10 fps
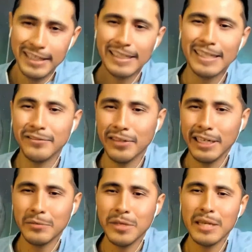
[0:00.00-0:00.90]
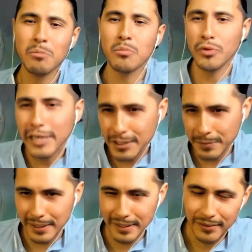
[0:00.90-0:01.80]
the divine, be embraced
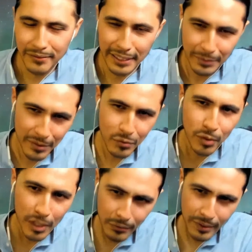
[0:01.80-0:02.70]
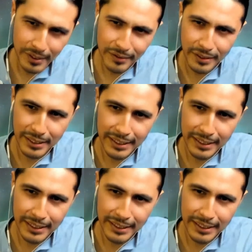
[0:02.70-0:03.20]
by the divine, be one with the divine.